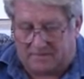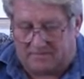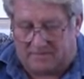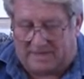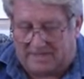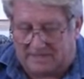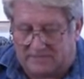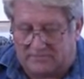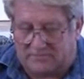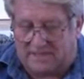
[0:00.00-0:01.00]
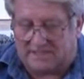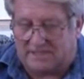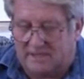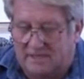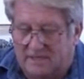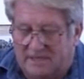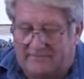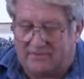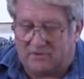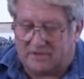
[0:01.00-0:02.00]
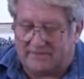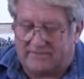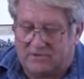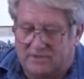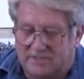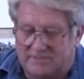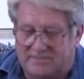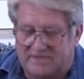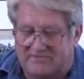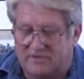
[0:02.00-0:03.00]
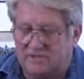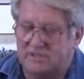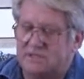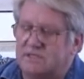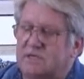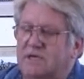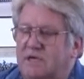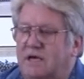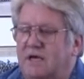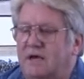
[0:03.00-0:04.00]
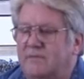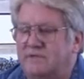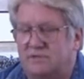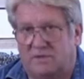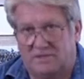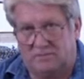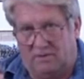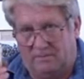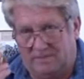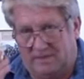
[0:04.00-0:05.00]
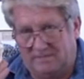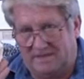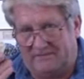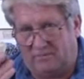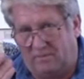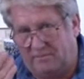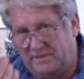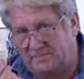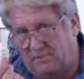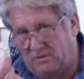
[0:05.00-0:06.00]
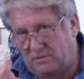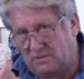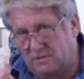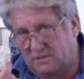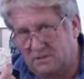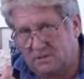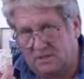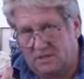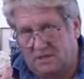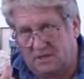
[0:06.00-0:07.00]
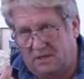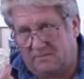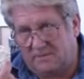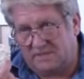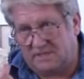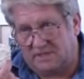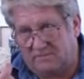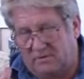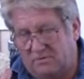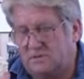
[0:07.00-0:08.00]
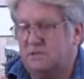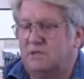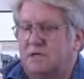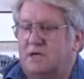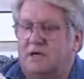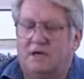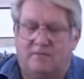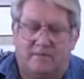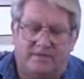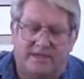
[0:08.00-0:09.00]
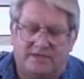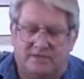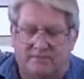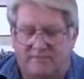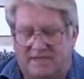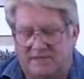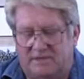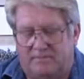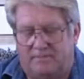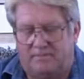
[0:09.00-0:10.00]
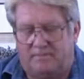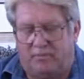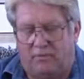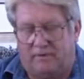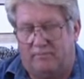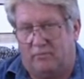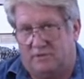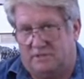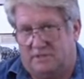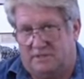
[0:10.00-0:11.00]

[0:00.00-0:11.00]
But whereas resin, if you look at this piece, for instance, is a one it comes out of a one-piece mold, silicon mold, and there's your pouring points.